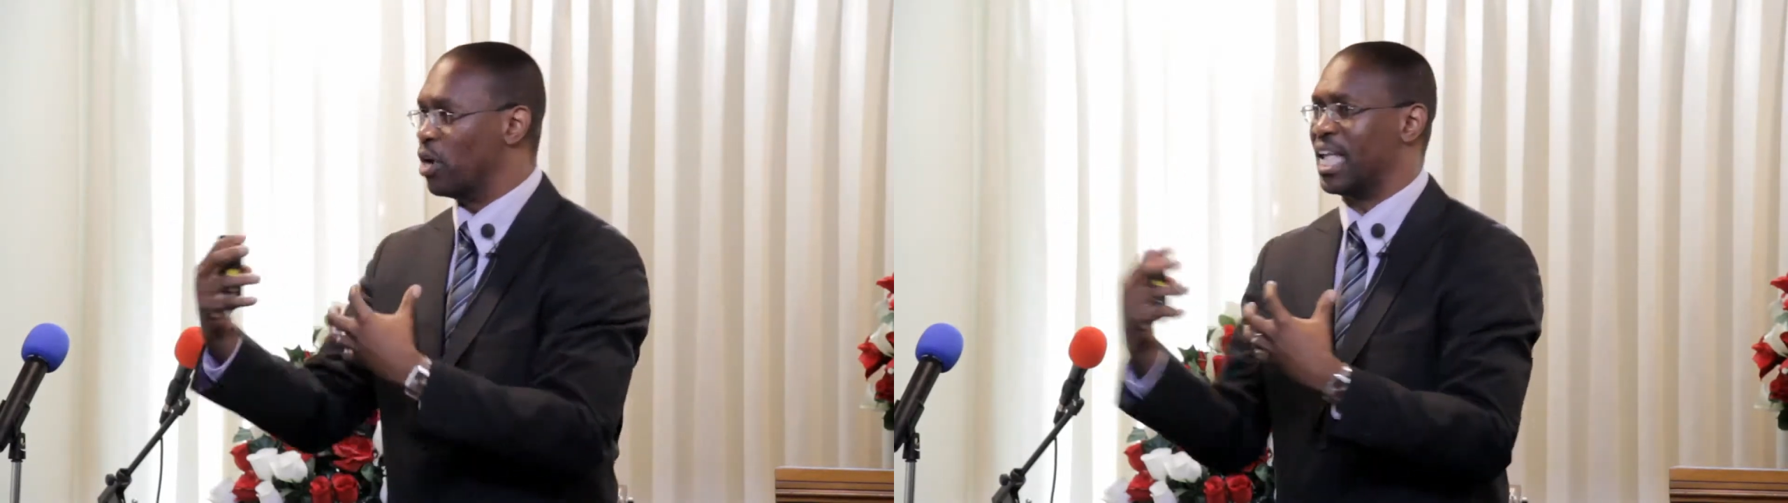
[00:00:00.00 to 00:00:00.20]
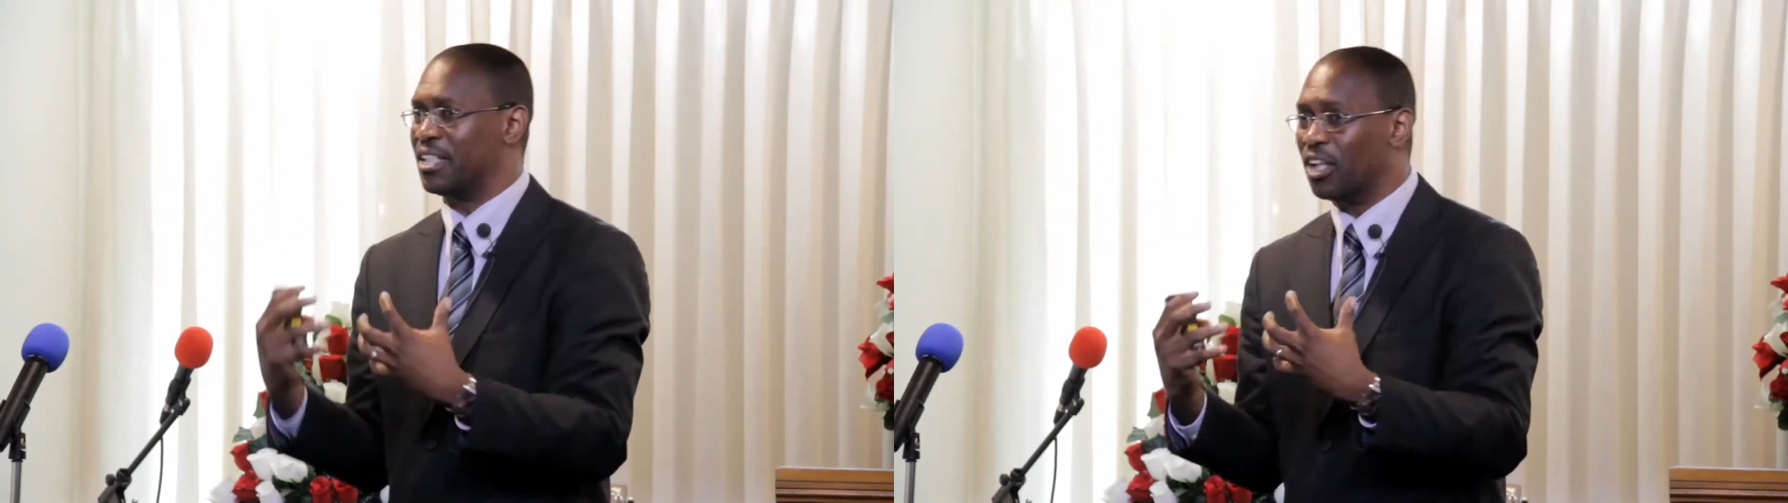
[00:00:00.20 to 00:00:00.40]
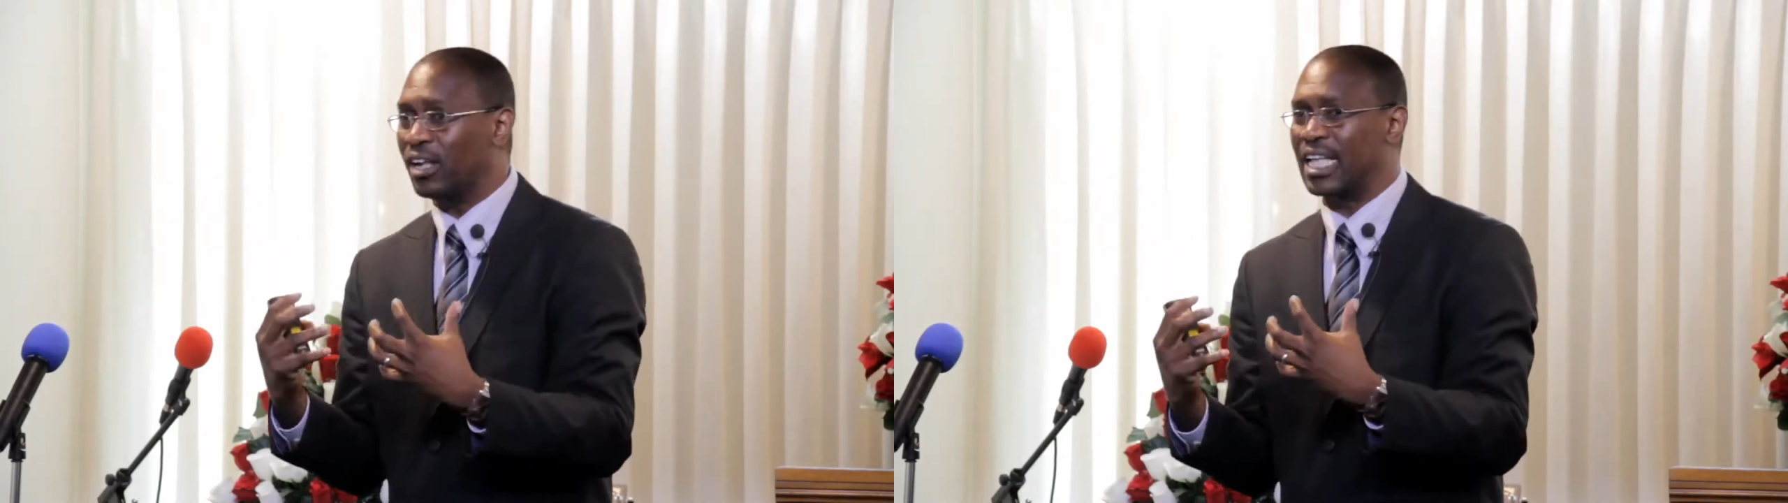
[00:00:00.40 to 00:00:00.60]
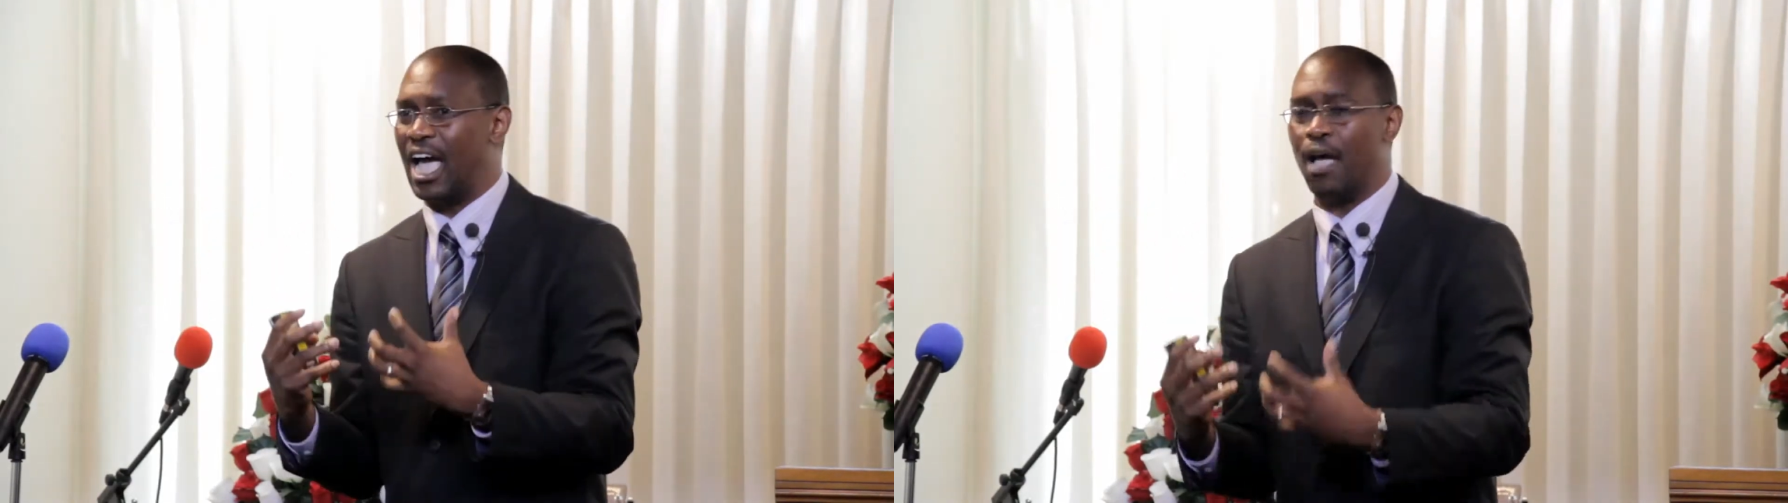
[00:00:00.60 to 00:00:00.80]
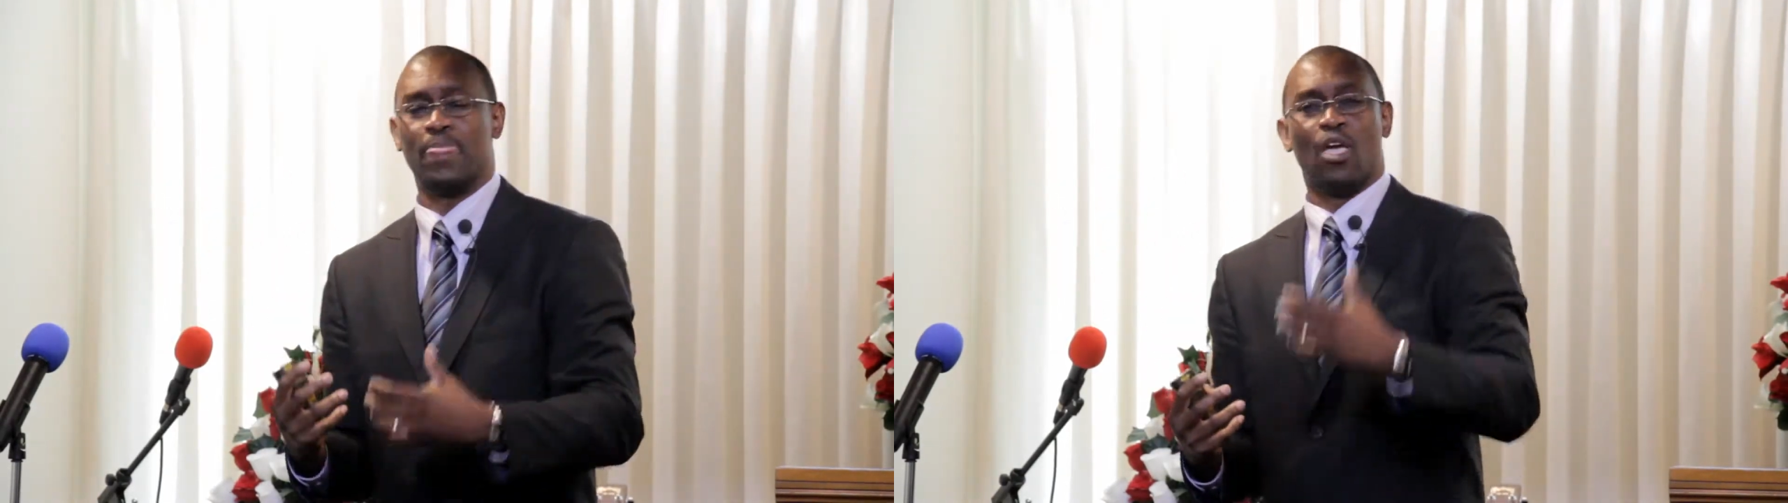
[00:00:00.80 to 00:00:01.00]
one
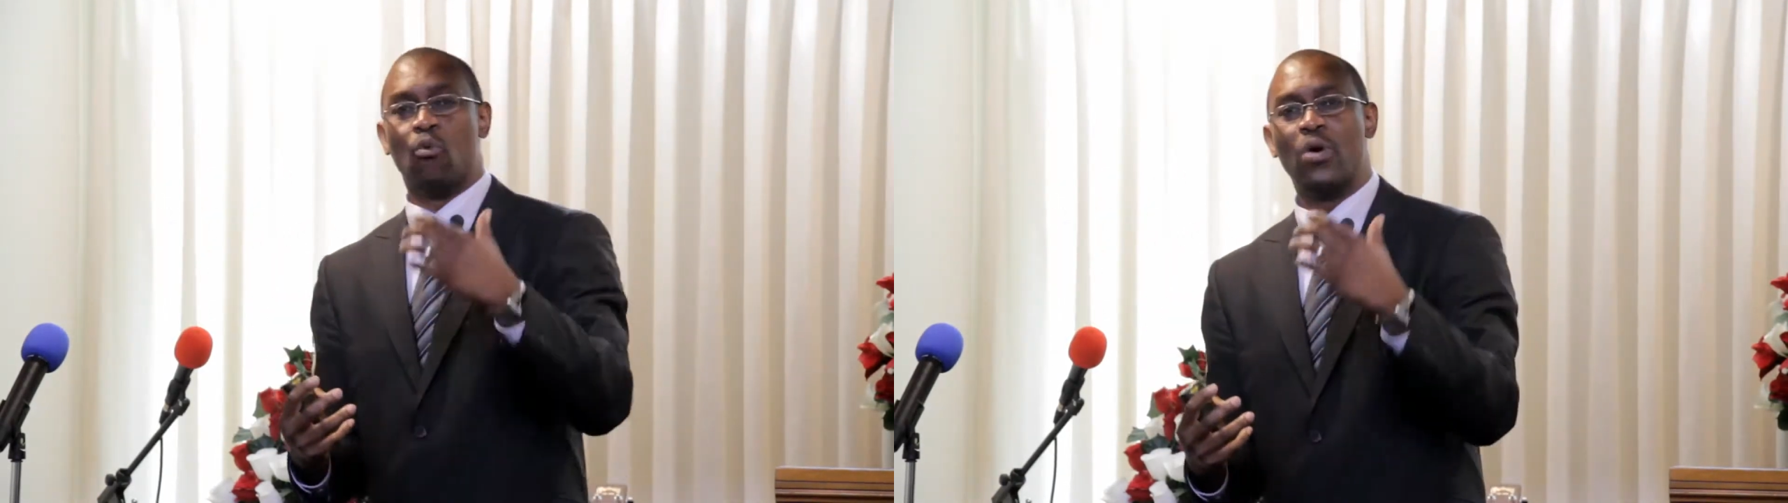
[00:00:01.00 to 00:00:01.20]
another,